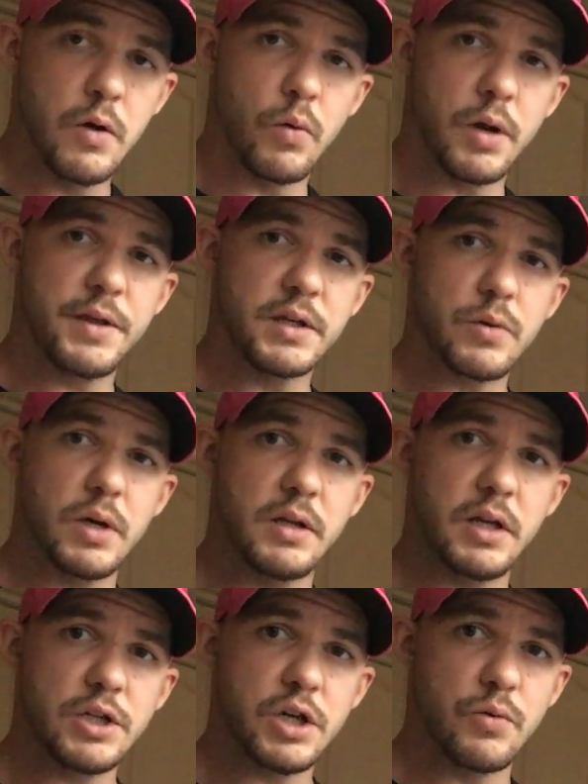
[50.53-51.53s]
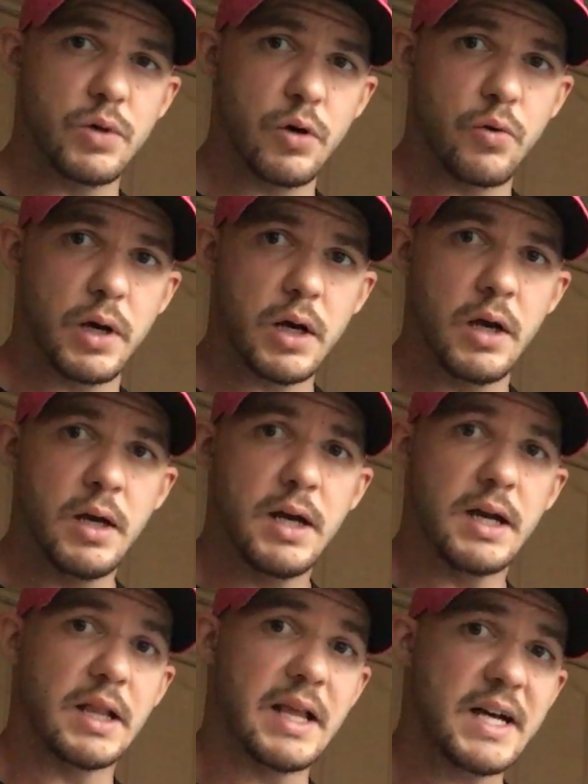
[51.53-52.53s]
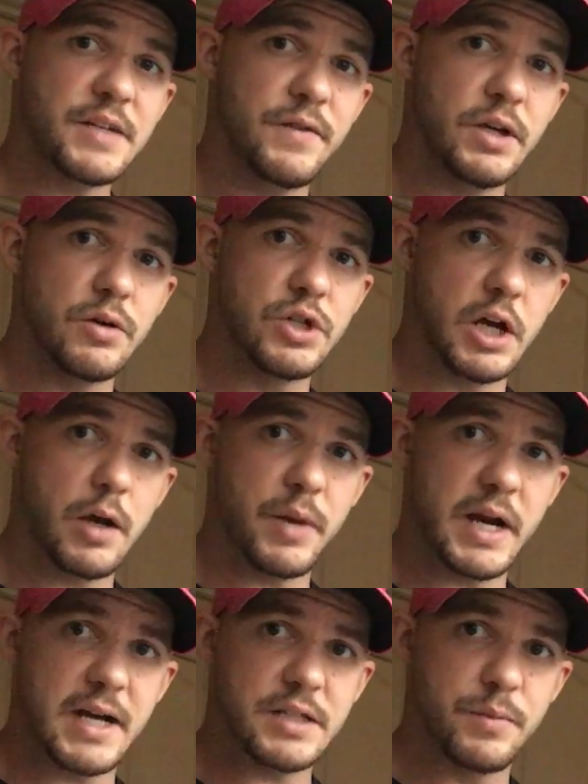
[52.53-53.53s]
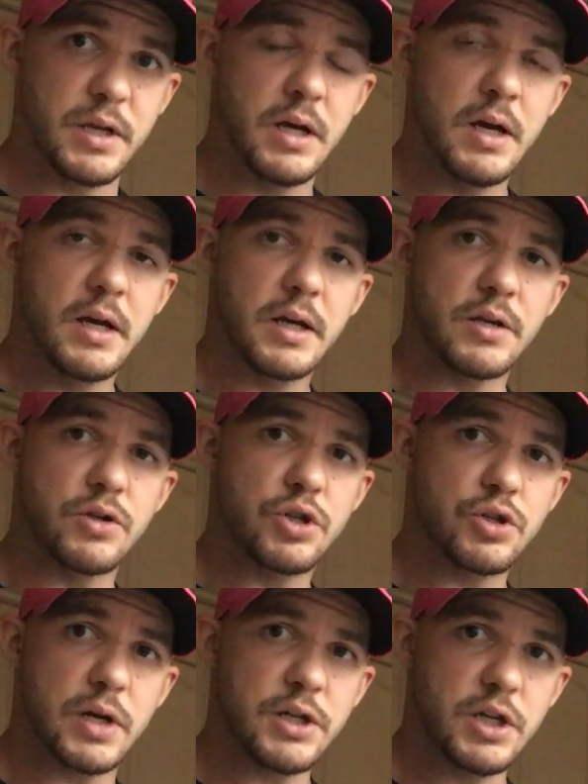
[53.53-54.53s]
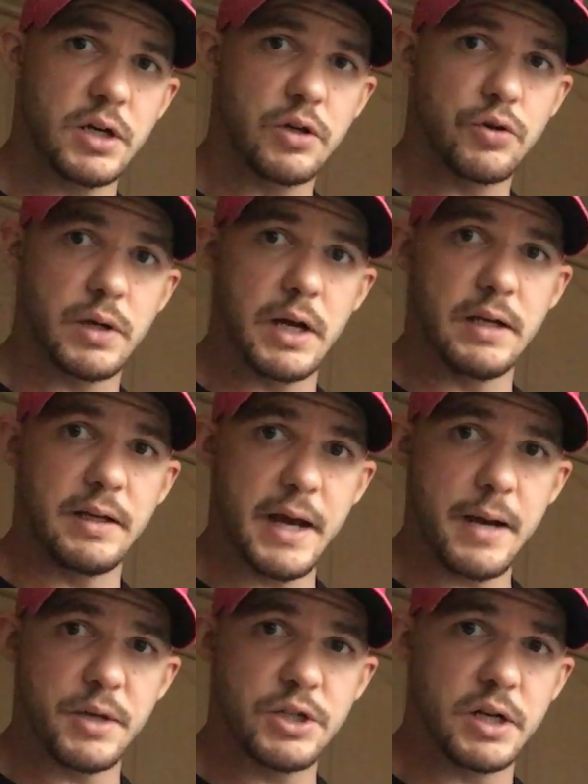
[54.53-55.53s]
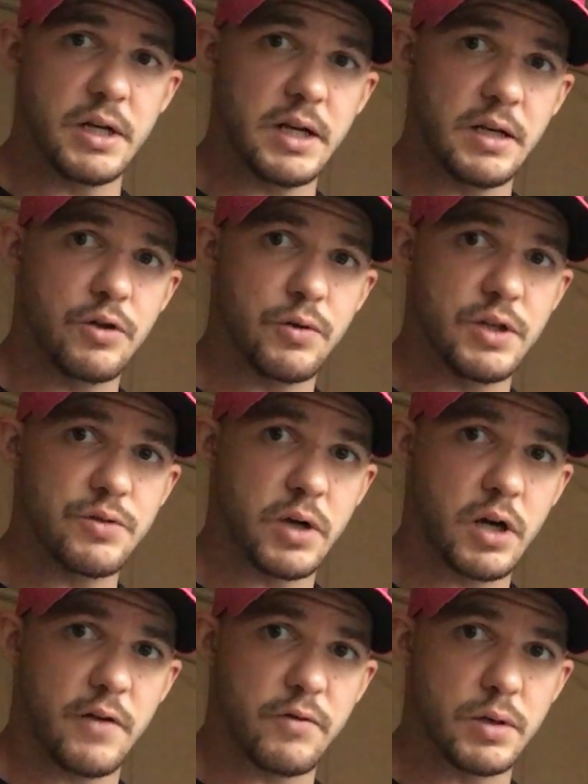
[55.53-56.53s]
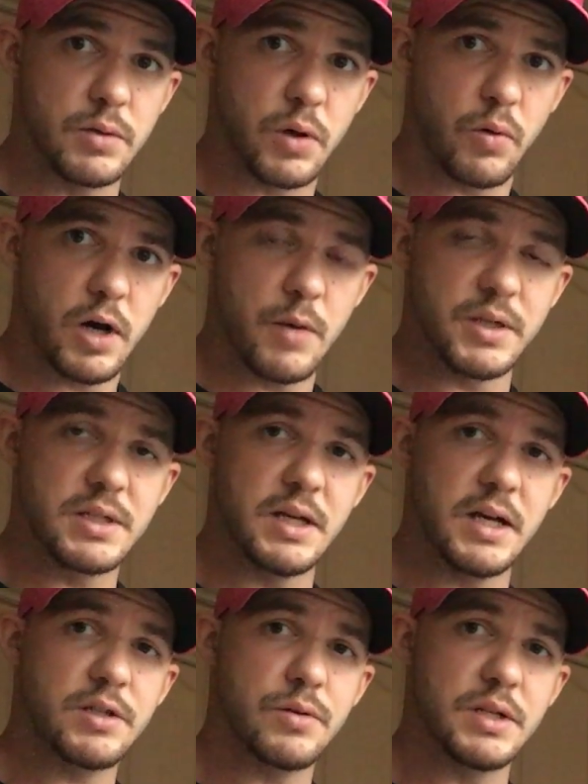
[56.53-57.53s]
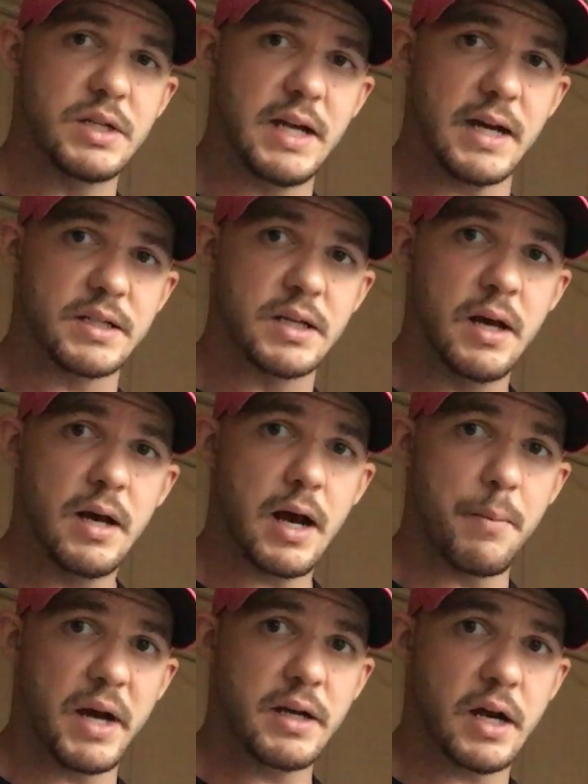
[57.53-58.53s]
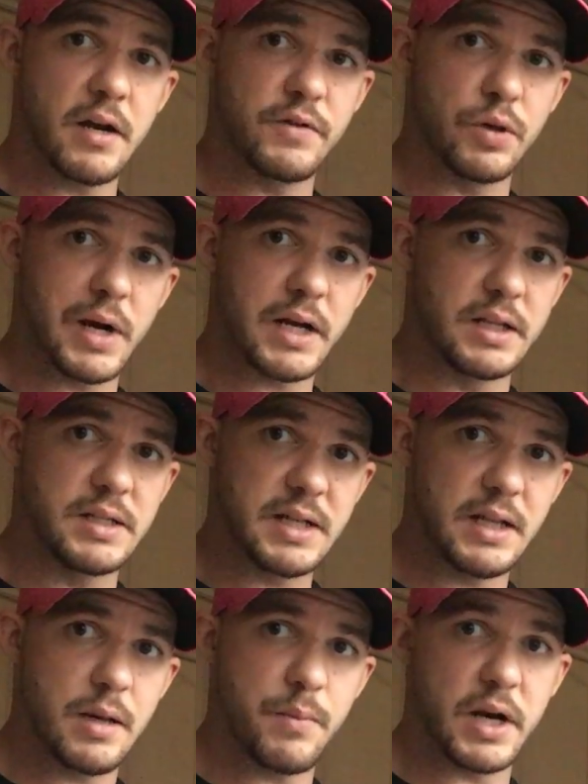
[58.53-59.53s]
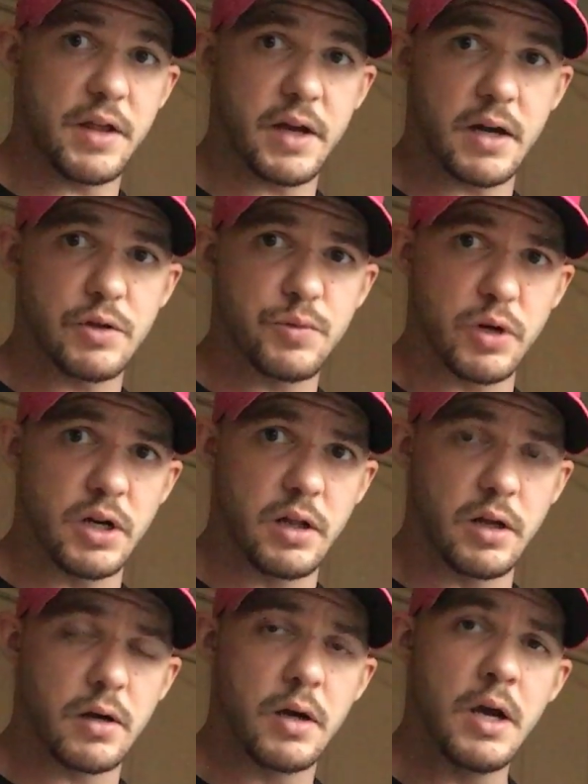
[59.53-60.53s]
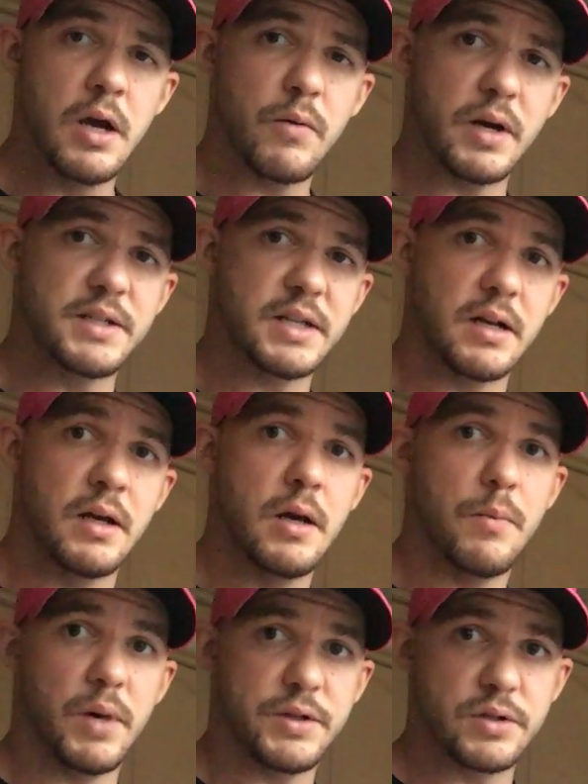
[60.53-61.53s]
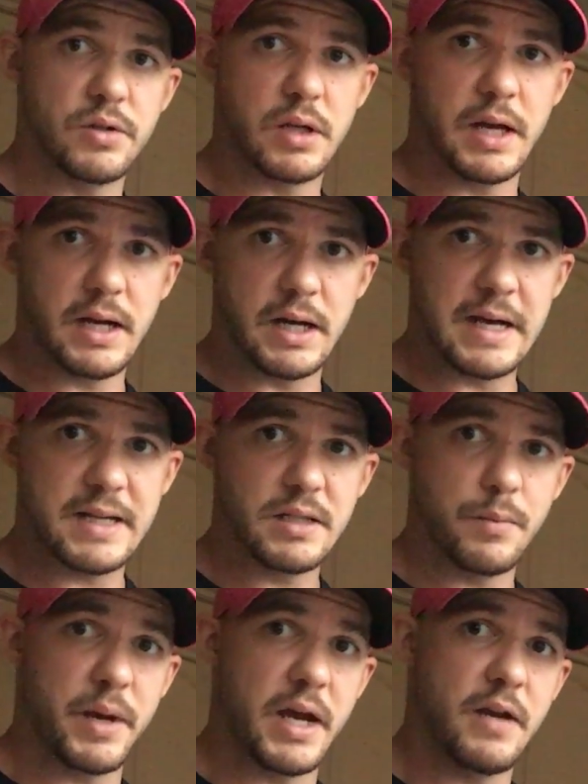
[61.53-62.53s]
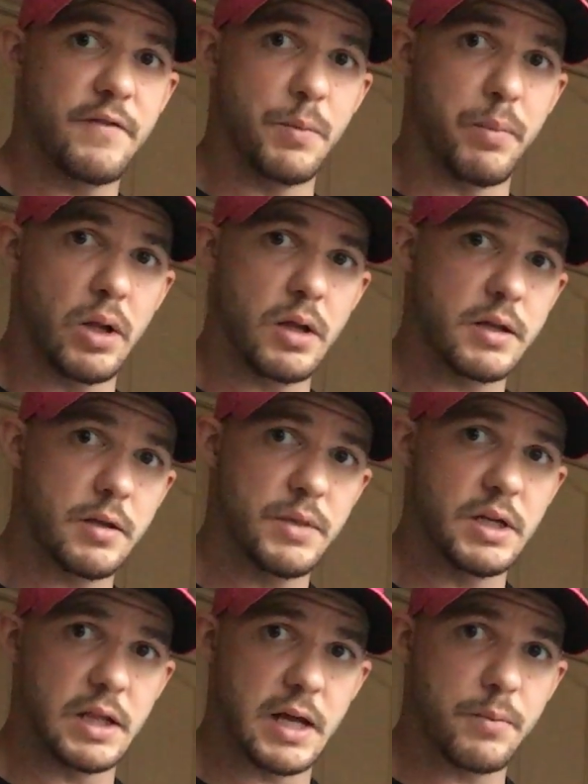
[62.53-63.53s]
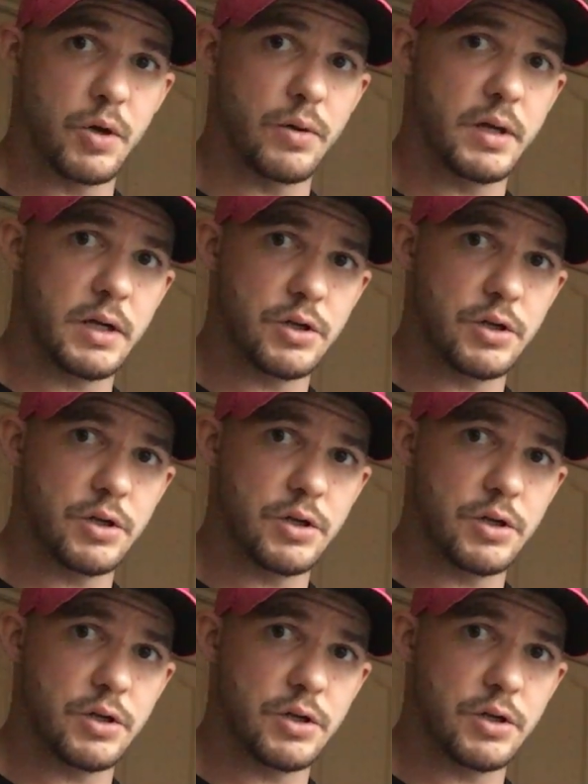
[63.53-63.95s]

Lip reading: One of the things I wanna touch on real quick, in the last video, Jakub had asked me, can stretching create damage and increase recovery requirements? The answer is yes. I might not have directly said that, but I thought I was pretty clear when I said muscles are like an elastic band. If you pull on them and you let them go, they